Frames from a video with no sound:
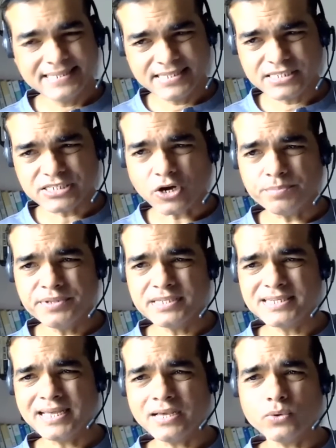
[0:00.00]
Stop
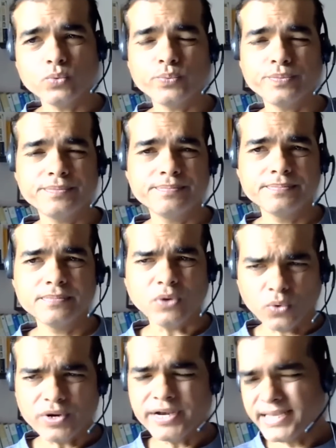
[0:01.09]
this now.
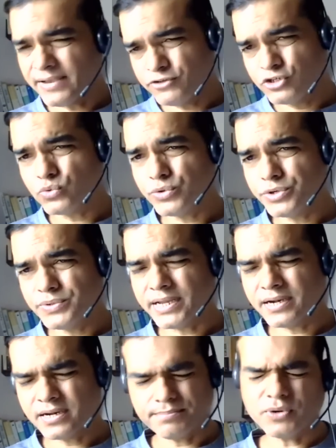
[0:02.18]
Already I've told you.
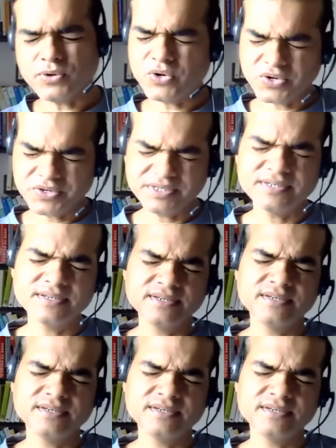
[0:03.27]
Yeah, come on.